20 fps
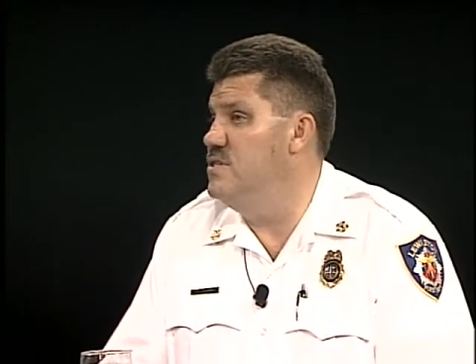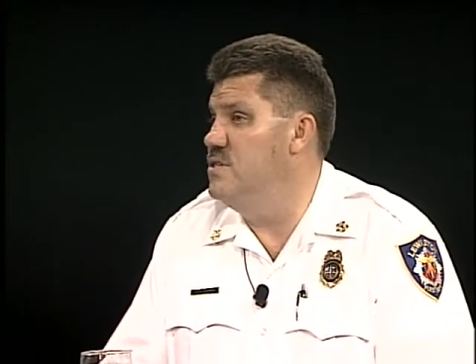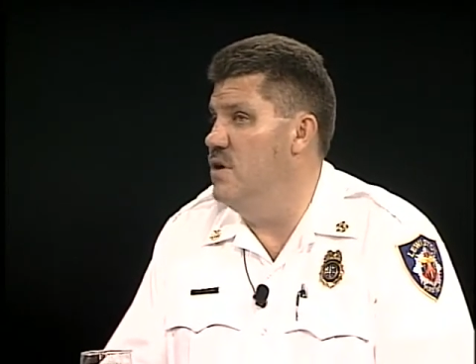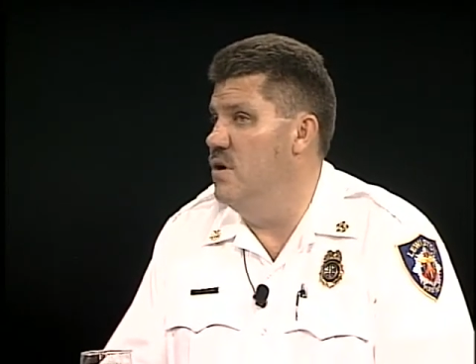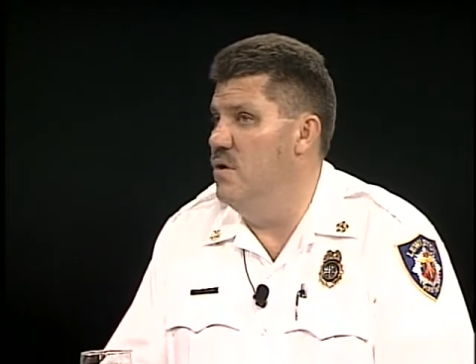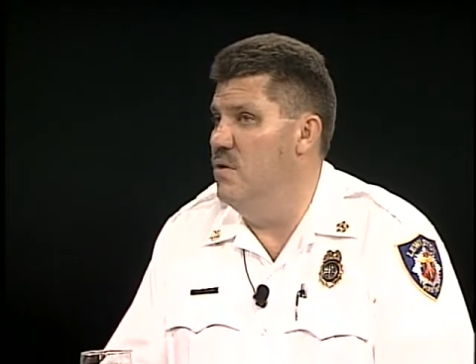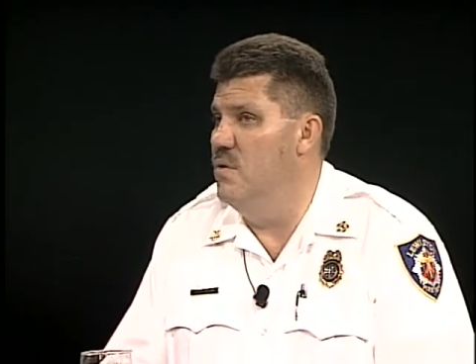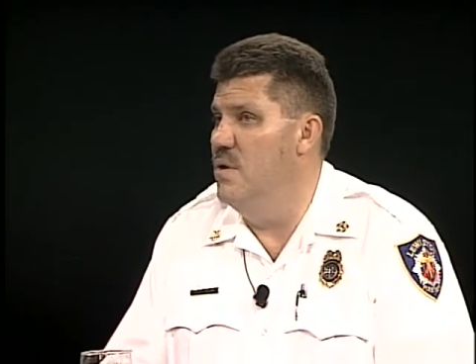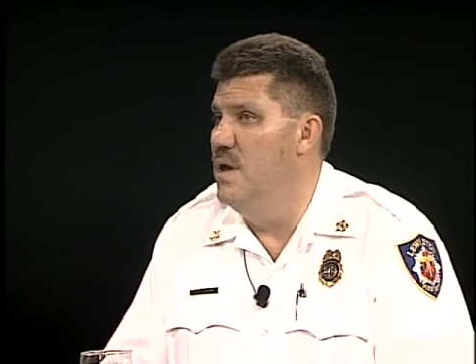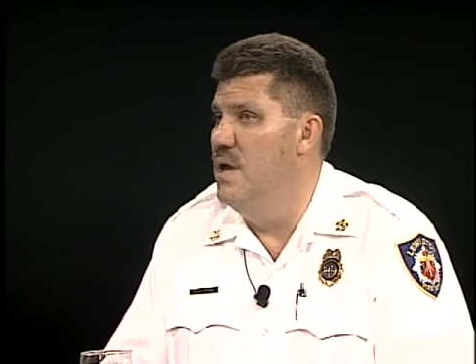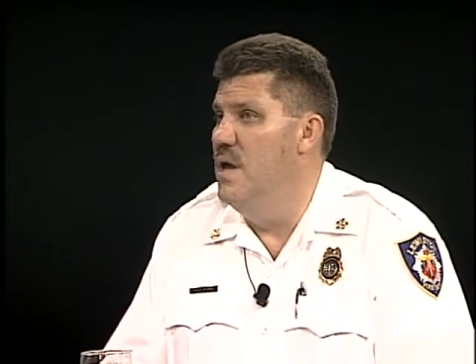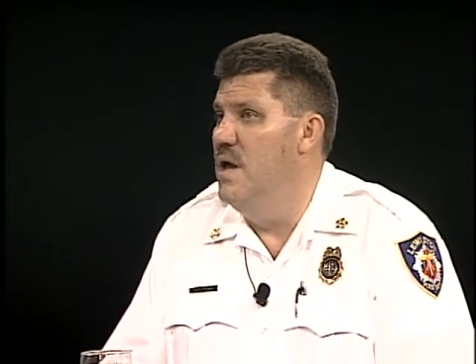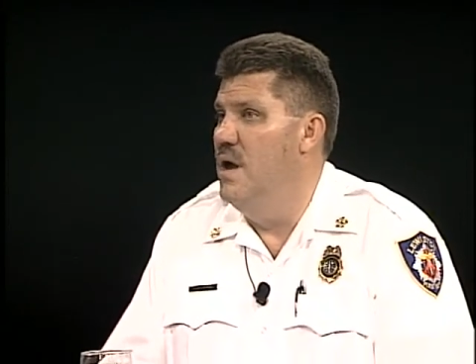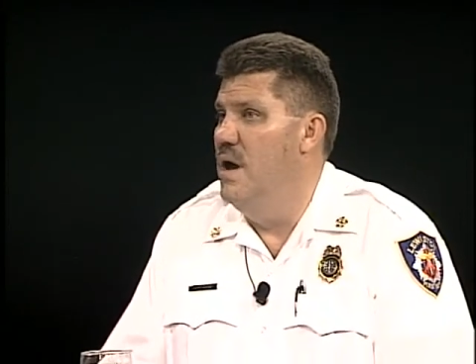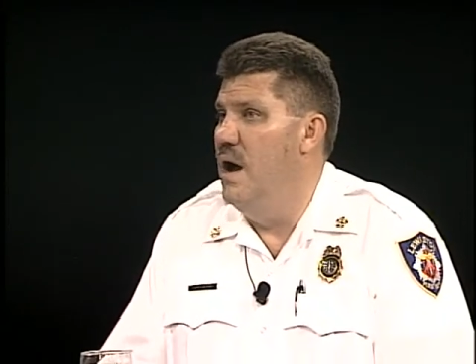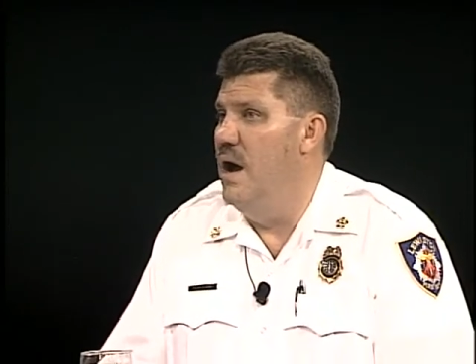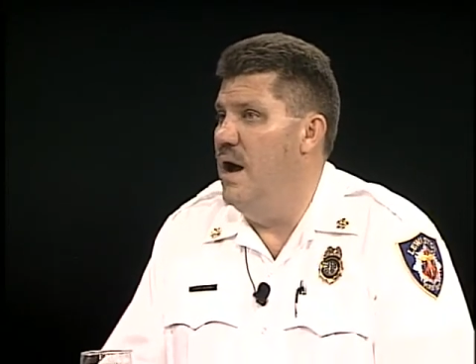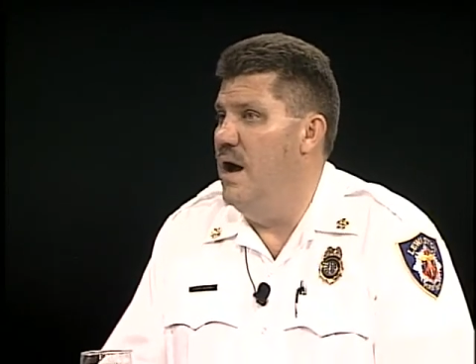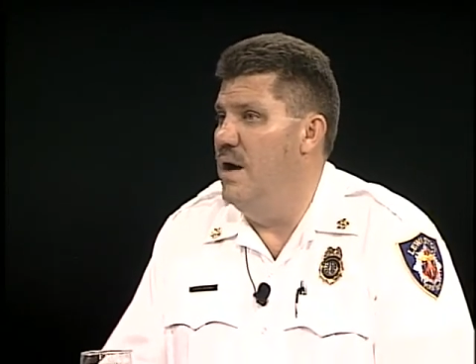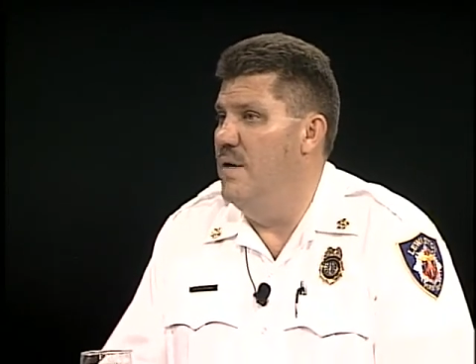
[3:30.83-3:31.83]
So
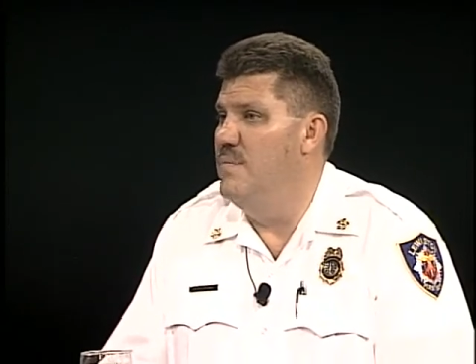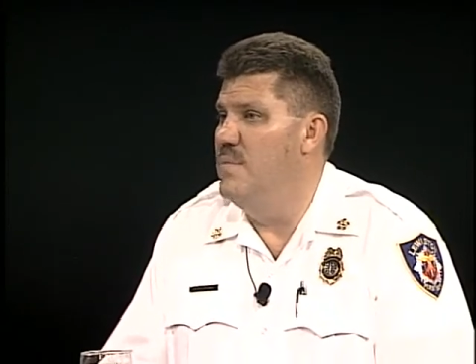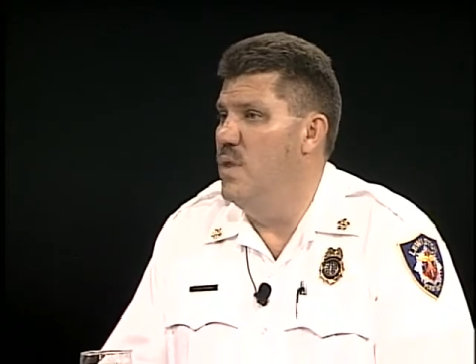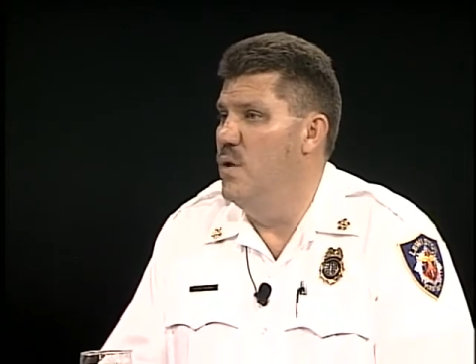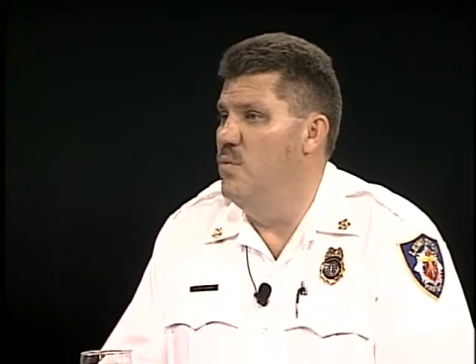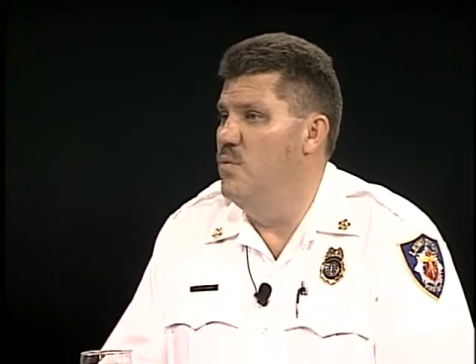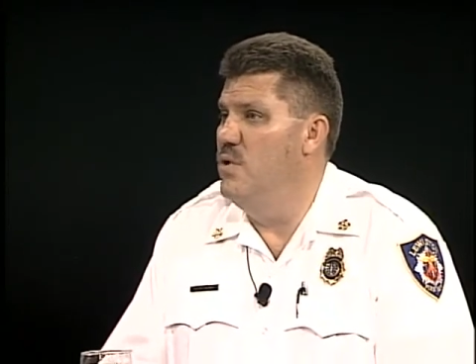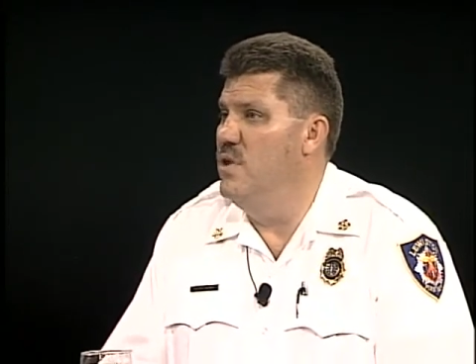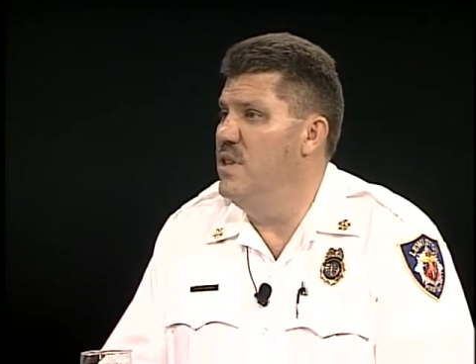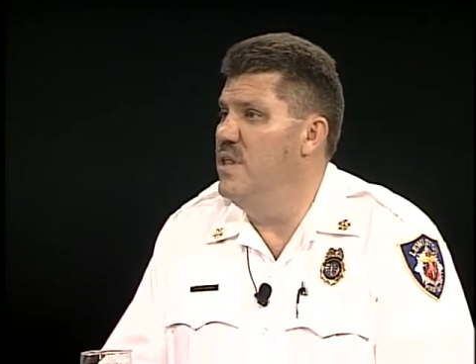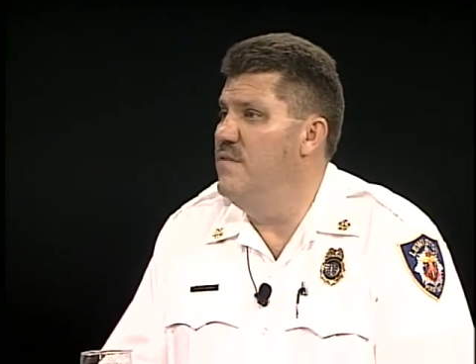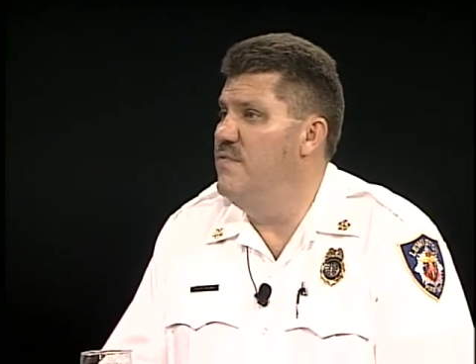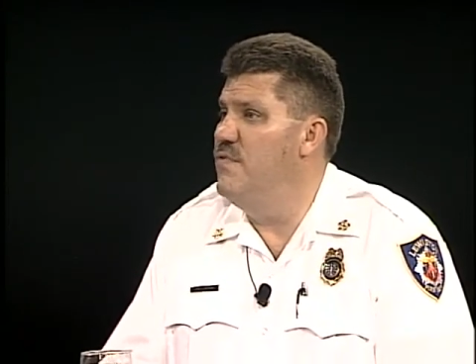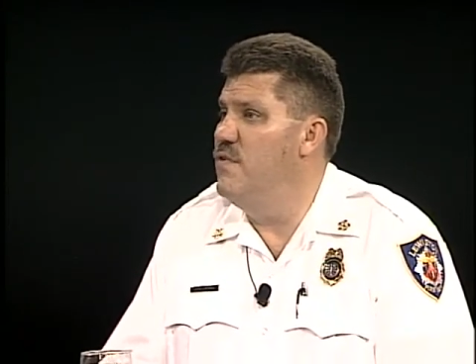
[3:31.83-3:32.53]
really